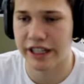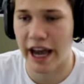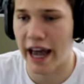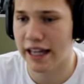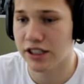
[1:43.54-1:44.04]

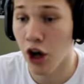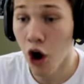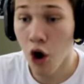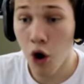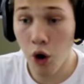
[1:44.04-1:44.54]
asked.
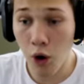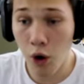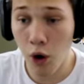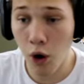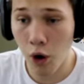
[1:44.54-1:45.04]
Ooh,
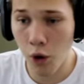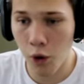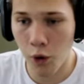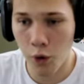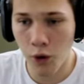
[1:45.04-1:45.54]

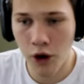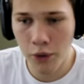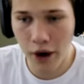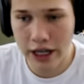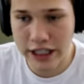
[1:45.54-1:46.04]

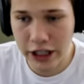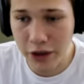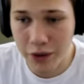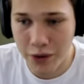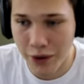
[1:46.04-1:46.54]
who are you?